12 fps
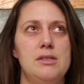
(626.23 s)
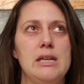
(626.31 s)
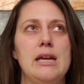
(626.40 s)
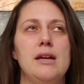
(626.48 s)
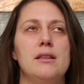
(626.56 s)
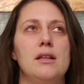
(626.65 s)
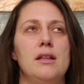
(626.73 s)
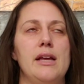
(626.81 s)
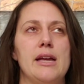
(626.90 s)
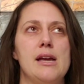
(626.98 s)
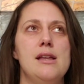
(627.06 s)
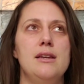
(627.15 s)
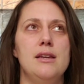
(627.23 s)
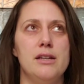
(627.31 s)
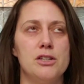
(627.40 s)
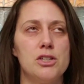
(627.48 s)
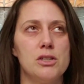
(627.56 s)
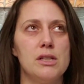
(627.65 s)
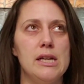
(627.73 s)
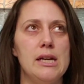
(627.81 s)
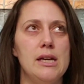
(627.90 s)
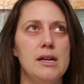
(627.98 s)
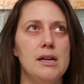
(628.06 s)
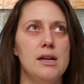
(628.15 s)
seeing that like
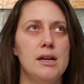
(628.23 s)
initially